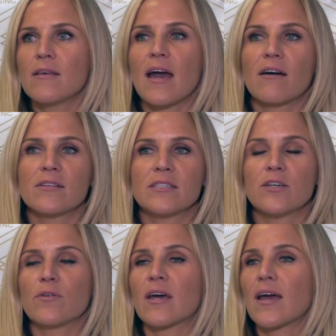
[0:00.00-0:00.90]
how to
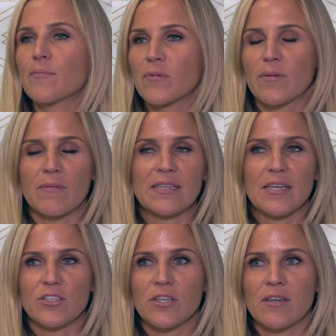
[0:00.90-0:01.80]
deal with
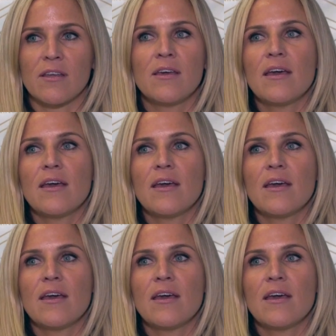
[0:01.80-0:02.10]
hyperpigmentation,